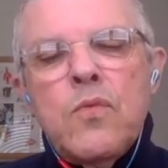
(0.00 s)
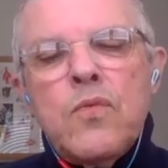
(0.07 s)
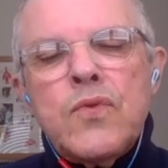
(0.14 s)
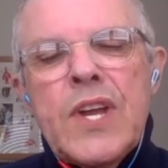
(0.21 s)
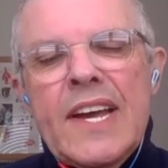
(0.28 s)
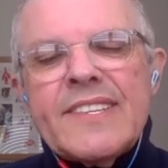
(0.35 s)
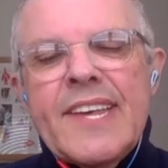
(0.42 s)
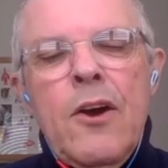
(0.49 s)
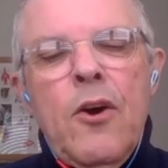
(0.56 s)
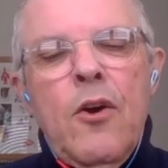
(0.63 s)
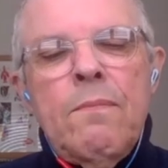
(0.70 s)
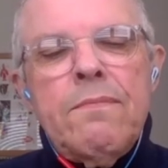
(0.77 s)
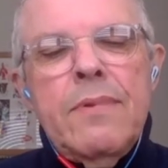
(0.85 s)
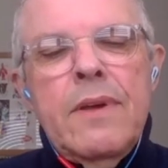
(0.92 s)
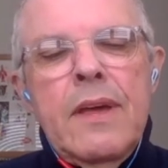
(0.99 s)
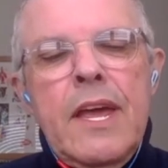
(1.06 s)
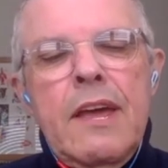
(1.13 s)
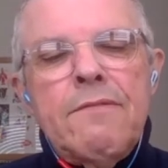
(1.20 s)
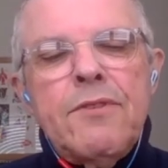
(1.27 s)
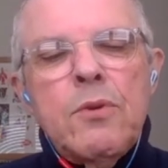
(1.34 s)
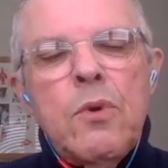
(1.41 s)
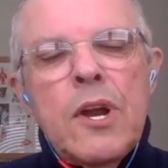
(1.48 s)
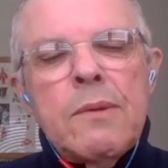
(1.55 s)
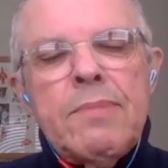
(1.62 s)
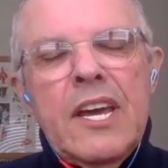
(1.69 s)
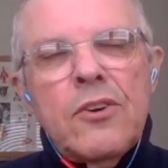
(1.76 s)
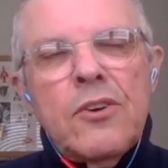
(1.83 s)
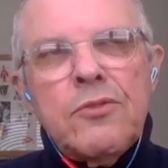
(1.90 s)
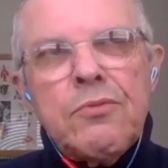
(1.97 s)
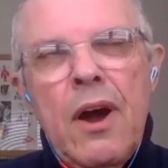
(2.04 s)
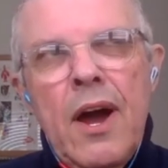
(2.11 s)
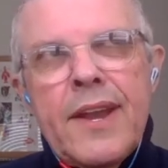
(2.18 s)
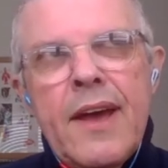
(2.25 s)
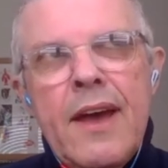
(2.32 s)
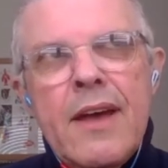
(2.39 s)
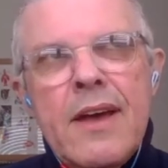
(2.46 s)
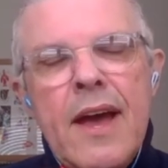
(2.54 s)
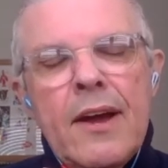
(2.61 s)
does help if you want to be a good writer,